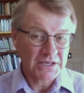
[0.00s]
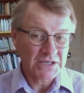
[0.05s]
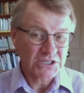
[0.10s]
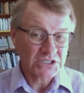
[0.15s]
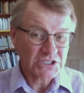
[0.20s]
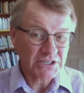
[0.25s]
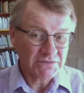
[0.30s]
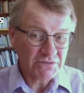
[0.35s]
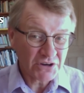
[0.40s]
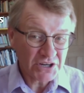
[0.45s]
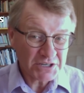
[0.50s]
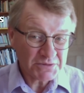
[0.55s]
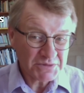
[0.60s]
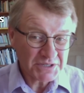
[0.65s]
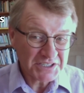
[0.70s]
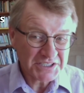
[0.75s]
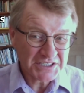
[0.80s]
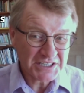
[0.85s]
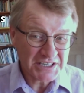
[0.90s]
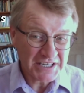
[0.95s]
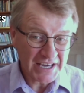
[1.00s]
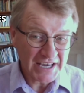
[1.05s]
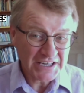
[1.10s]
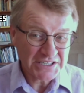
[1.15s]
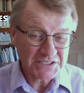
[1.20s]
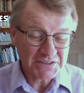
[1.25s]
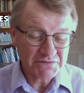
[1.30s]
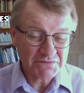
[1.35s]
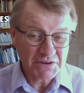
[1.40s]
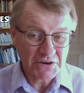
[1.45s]
So vitamin C
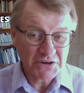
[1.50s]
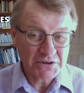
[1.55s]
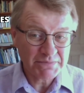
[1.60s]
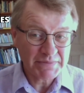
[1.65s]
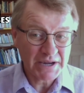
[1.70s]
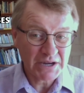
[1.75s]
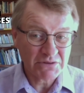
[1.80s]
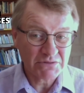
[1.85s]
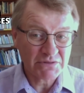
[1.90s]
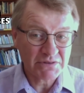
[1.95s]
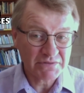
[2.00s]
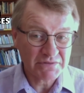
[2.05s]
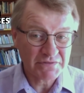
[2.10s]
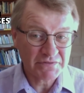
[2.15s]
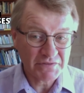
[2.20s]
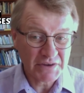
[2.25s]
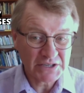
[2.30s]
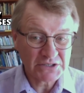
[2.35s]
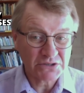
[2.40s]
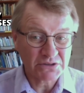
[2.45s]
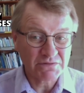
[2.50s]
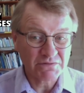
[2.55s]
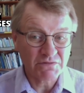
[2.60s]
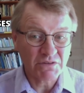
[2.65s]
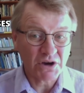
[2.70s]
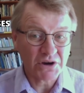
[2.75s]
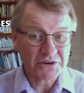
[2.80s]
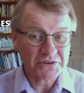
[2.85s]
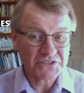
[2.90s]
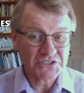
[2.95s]
has a very powerful effect on
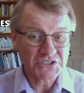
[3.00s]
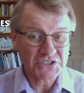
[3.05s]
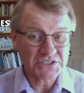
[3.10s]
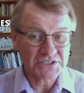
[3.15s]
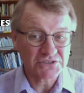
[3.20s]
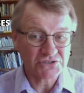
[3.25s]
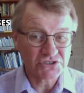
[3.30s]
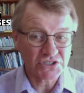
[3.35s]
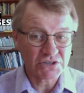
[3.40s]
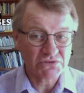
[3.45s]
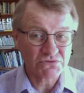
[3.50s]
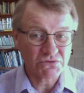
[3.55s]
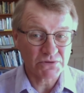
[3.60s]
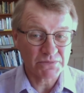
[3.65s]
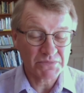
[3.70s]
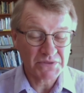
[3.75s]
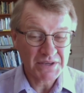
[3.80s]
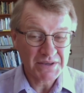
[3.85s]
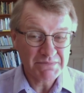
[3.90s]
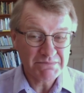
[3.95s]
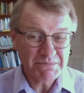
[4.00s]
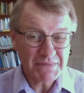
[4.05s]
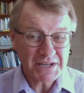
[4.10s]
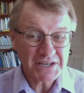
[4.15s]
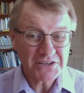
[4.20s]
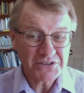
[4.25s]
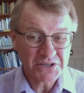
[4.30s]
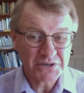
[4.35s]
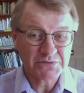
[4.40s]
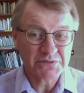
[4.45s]
viruses in general.
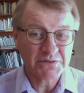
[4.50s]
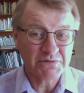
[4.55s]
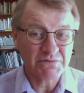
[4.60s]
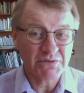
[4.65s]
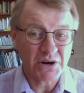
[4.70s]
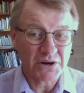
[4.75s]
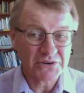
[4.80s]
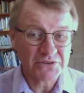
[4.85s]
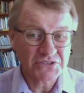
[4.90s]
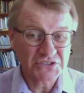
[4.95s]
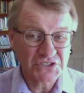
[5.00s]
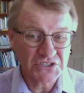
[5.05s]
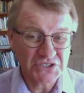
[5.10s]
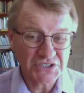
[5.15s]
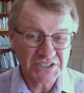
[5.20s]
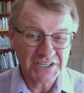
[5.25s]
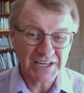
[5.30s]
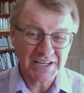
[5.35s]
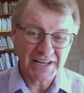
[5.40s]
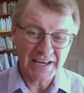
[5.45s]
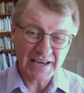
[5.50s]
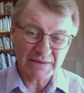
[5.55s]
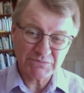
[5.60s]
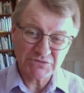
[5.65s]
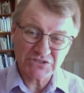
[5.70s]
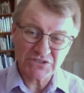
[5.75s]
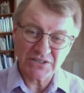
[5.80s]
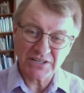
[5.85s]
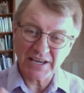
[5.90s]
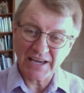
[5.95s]
Many different viruses get
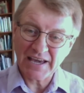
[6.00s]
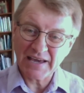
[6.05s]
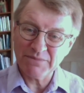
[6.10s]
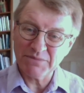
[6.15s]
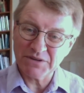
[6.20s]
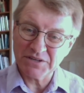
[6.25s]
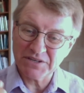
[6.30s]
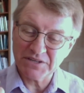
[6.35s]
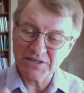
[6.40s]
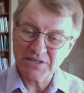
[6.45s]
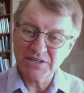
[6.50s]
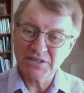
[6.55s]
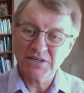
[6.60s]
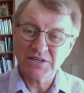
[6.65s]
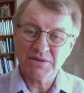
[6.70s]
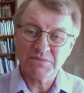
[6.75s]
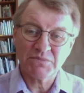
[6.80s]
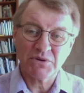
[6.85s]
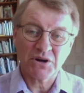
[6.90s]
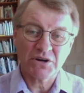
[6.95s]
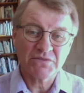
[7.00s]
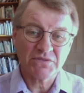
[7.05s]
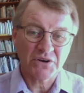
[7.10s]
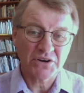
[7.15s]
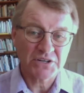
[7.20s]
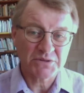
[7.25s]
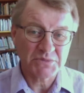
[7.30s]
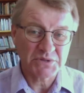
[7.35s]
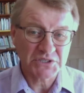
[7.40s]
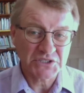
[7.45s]
absolutely hammered by
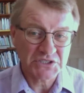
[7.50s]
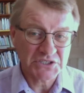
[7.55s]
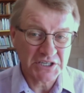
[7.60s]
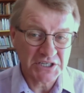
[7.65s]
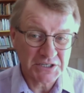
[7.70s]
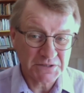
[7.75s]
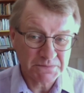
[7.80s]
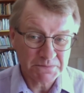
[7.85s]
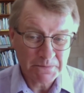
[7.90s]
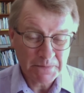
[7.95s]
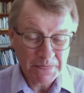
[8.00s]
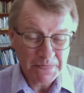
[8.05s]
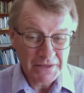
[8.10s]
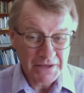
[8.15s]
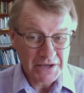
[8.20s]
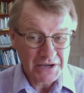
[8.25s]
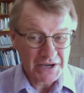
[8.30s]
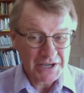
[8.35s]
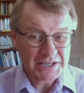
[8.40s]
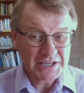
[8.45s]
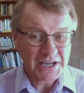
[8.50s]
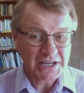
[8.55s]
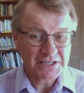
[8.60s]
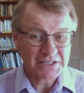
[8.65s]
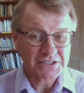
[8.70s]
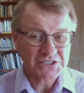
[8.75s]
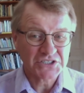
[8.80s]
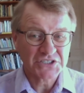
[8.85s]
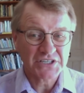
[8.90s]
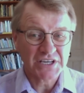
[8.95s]
vitamin C. I can't
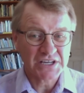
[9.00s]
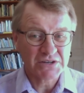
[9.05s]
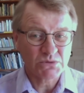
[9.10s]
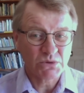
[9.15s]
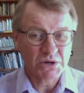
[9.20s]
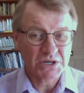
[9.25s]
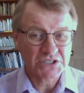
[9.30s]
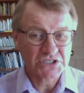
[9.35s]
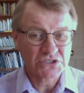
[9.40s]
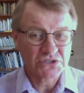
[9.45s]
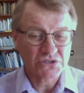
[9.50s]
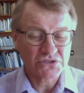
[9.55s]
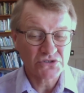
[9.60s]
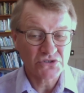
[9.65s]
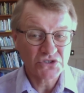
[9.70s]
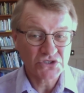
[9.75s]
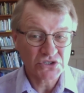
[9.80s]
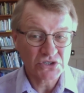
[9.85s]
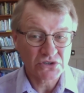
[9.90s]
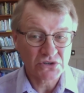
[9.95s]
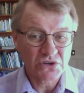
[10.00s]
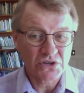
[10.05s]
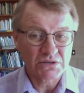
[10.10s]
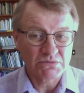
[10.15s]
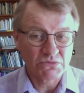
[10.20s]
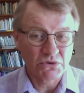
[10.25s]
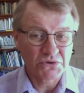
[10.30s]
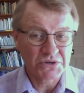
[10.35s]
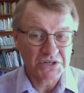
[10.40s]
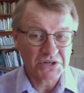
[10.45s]
understand why it's not used a lot
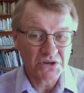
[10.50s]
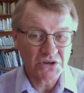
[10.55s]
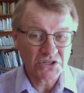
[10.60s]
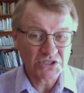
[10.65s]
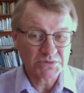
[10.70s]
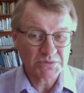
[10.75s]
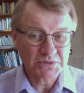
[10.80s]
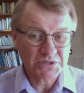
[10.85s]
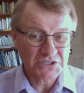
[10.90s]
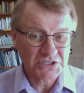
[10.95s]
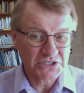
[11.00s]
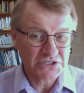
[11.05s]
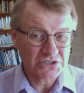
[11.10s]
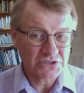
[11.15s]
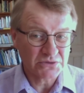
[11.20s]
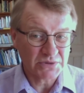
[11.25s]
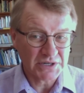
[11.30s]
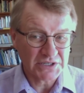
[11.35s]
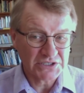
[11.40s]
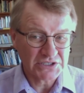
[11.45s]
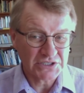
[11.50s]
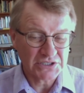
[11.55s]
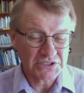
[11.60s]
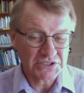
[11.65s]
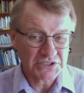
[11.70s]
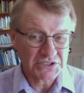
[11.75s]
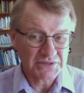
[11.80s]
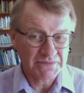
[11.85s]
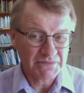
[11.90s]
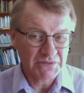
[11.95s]
more in hospital
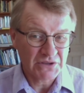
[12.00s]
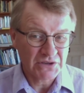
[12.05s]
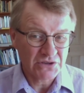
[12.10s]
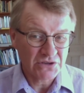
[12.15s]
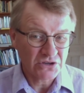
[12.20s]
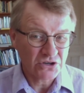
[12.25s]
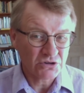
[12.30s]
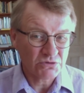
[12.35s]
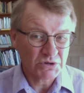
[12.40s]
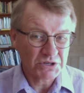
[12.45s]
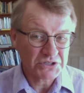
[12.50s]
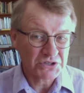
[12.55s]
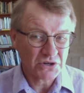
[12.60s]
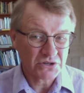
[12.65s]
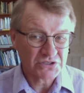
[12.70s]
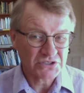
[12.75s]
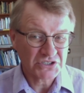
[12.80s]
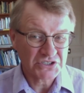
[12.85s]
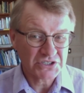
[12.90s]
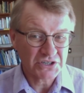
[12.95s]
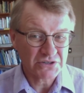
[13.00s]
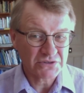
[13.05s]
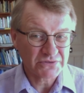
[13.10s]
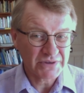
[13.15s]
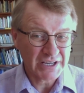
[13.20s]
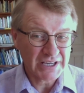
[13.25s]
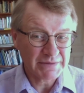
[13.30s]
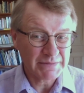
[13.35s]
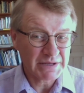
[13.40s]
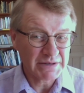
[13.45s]
situations, or why doctors don't
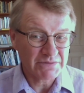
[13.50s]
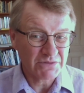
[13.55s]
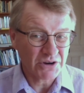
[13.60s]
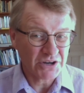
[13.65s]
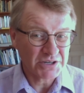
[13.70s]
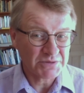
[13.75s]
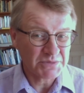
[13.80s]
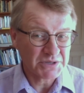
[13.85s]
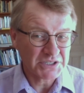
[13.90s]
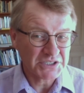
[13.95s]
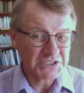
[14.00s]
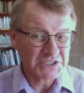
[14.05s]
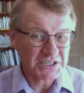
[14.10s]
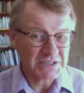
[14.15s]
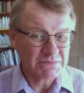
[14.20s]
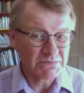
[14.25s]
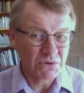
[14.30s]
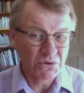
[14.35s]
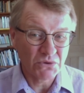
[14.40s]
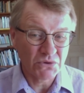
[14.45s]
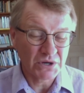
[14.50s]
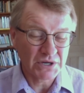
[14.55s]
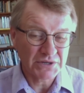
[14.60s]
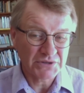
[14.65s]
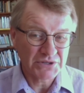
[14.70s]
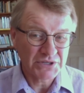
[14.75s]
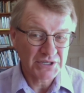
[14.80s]
recommend vitamin C more